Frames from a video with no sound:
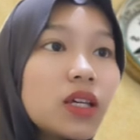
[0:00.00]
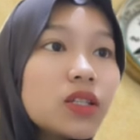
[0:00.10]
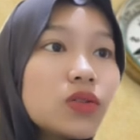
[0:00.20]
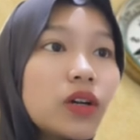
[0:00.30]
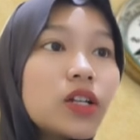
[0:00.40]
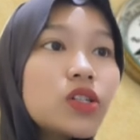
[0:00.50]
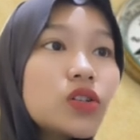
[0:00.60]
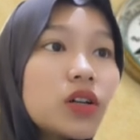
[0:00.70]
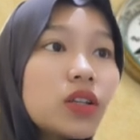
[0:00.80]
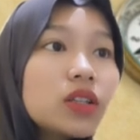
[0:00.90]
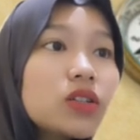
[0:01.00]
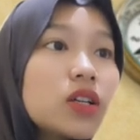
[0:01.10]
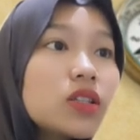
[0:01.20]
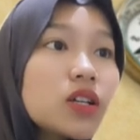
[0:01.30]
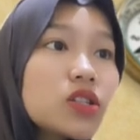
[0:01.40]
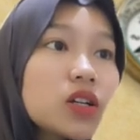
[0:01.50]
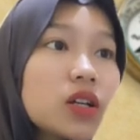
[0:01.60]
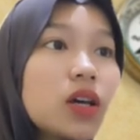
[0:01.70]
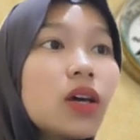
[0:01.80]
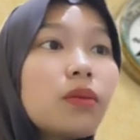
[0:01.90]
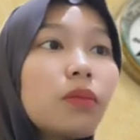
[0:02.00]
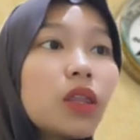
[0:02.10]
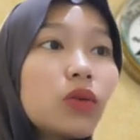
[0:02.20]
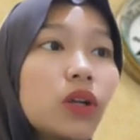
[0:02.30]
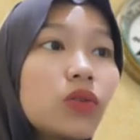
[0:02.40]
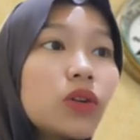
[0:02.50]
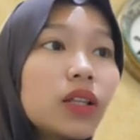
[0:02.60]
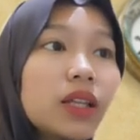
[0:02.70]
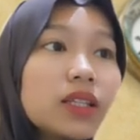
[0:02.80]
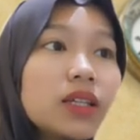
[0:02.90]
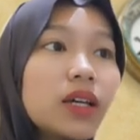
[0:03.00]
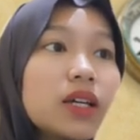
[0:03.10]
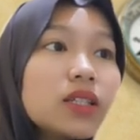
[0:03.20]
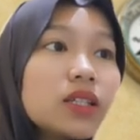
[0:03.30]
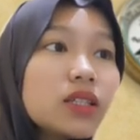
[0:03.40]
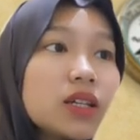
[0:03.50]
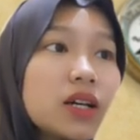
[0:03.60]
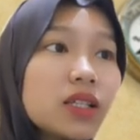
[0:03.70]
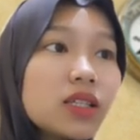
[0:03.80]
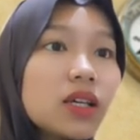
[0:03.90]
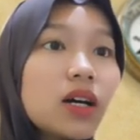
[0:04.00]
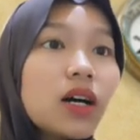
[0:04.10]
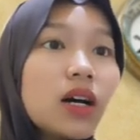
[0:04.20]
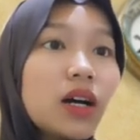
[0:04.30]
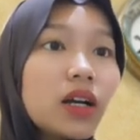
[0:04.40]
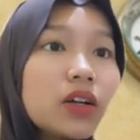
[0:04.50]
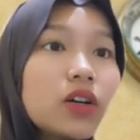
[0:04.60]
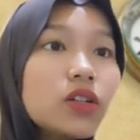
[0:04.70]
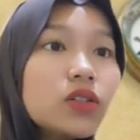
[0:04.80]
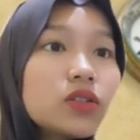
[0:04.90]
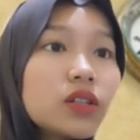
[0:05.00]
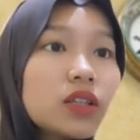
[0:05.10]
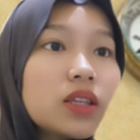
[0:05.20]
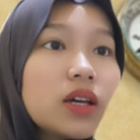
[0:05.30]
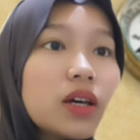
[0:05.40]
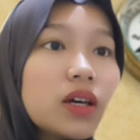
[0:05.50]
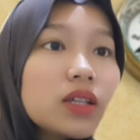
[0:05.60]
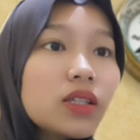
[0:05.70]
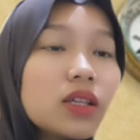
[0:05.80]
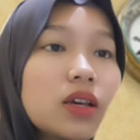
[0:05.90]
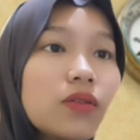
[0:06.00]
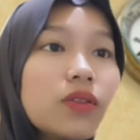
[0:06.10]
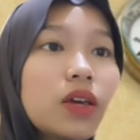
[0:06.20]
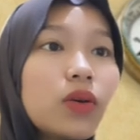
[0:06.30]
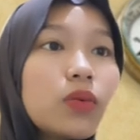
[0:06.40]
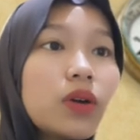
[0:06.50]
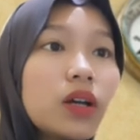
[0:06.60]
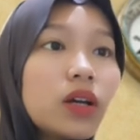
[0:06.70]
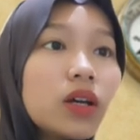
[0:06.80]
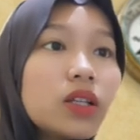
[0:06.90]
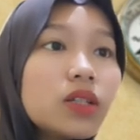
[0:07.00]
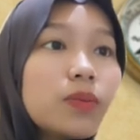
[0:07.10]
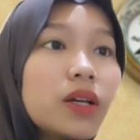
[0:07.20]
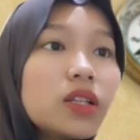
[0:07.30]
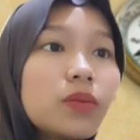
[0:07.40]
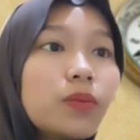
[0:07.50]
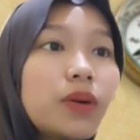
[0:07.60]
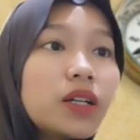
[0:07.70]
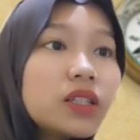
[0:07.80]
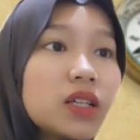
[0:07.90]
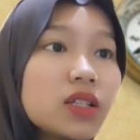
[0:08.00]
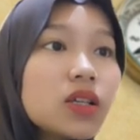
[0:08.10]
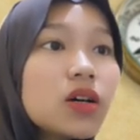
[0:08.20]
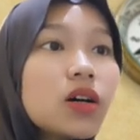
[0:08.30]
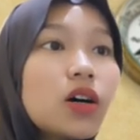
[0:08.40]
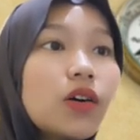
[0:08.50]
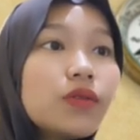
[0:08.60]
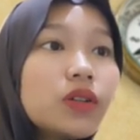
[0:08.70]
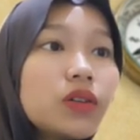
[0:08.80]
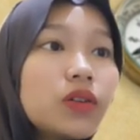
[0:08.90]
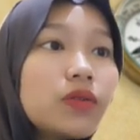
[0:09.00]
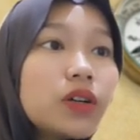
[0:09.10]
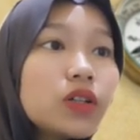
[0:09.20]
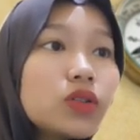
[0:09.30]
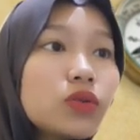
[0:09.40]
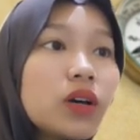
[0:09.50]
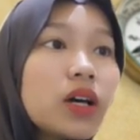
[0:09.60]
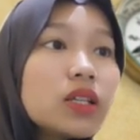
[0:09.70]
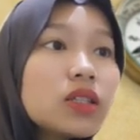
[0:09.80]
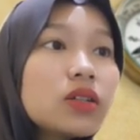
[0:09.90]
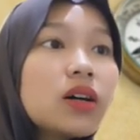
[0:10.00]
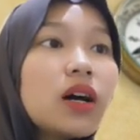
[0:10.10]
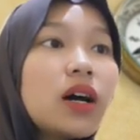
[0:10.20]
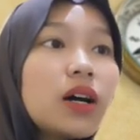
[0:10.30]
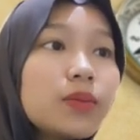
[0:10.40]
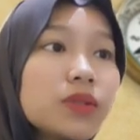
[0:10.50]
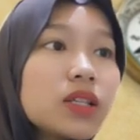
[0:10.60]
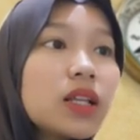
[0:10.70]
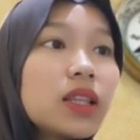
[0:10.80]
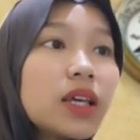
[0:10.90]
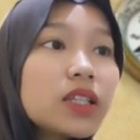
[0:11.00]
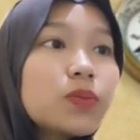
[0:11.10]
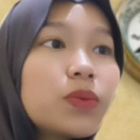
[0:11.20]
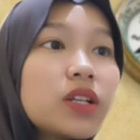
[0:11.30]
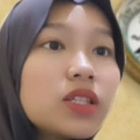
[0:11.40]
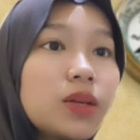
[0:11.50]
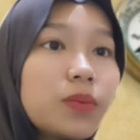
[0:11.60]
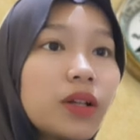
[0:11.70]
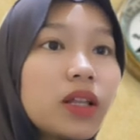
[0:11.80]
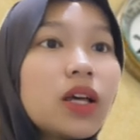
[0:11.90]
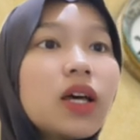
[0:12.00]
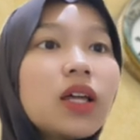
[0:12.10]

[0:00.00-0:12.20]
is to ensure the transaction between related entities are conducted as if they were independent parties, often referred to as the arm's length principle.